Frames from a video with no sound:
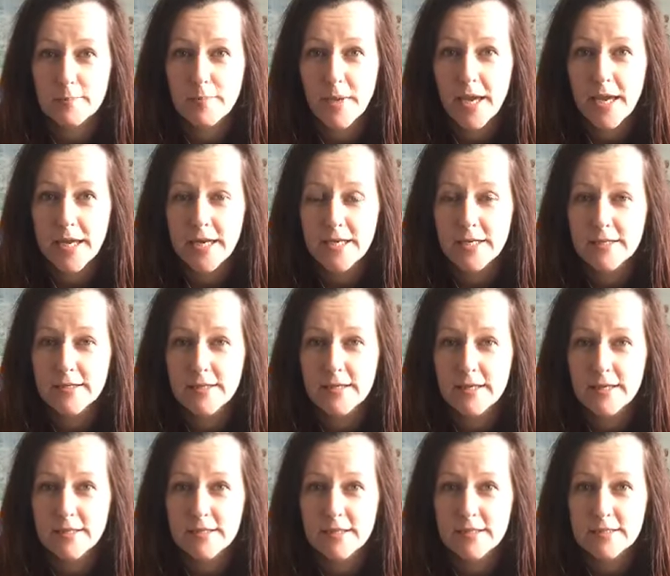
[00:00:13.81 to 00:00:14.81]
pain
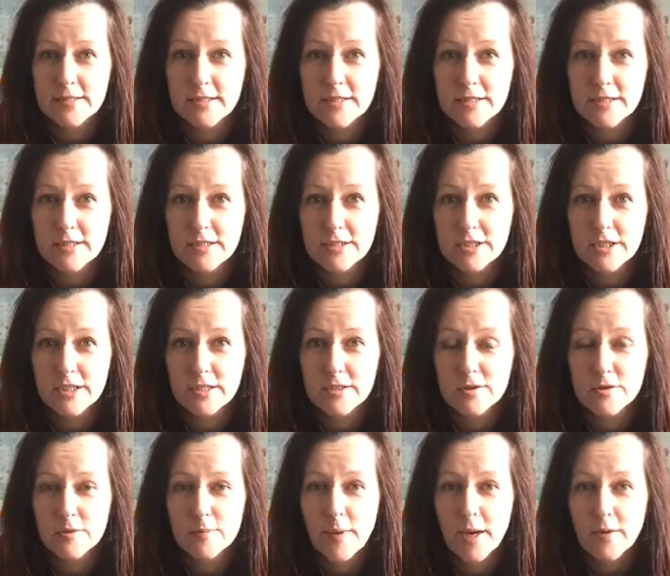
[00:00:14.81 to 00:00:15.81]
and there's nothing she can
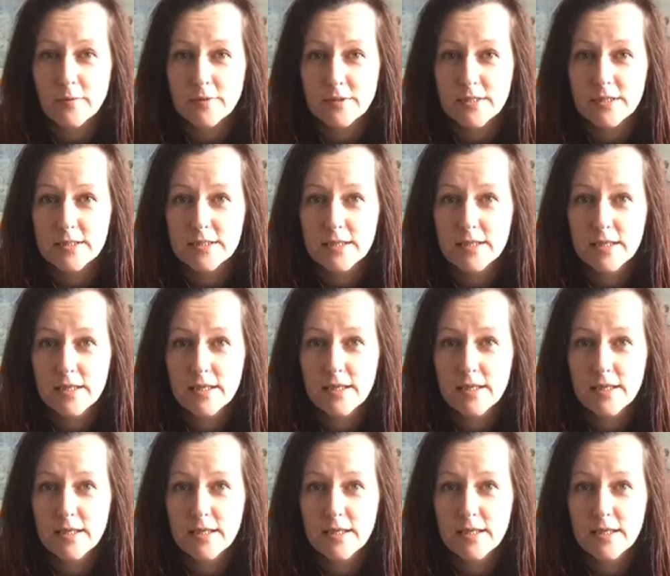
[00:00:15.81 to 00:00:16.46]
do about it.